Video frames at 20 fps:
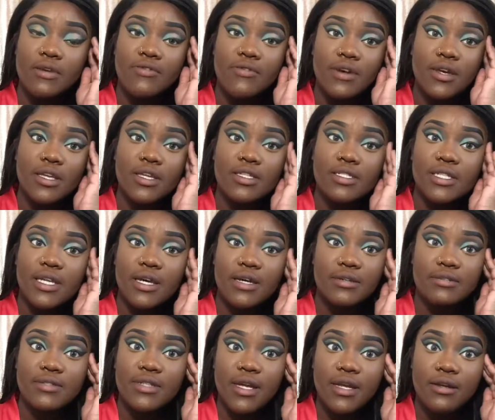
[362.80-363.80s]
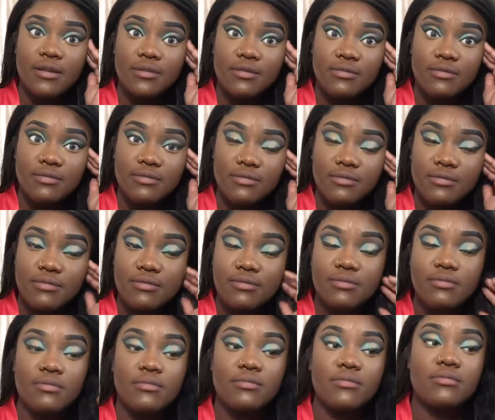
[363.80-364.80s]
a fucking towel down,
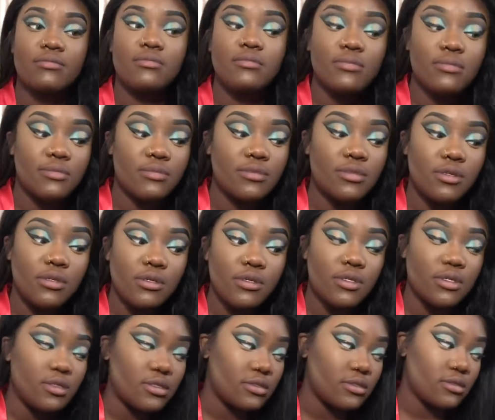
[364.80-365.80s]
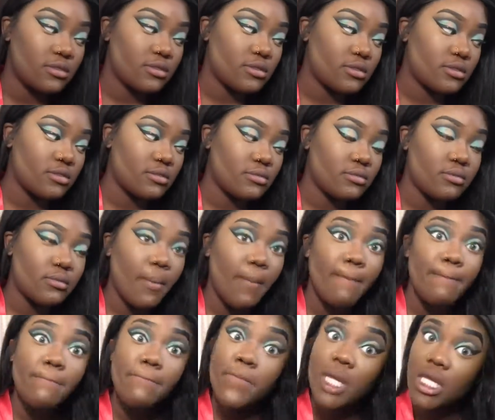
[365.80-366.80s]
cause
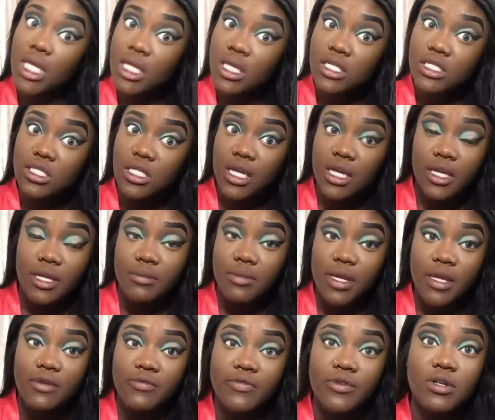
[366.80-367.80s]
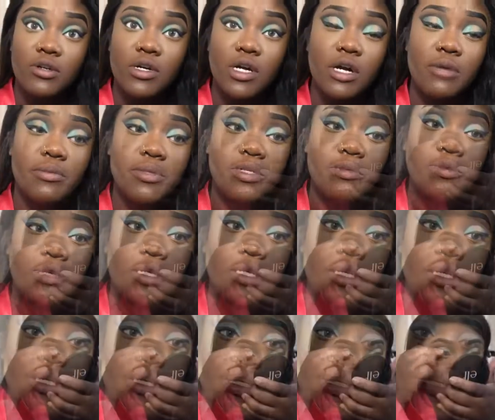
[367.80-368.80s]
bitch, I ain't paying for no carpet to
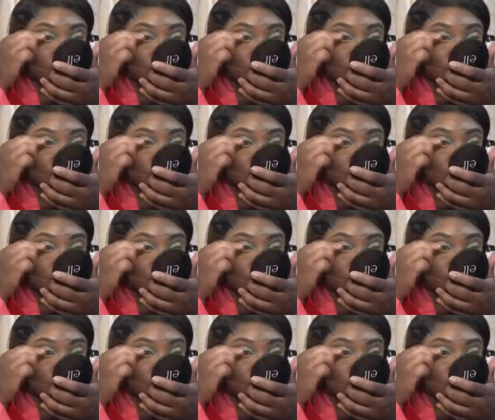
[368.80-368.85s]
clean.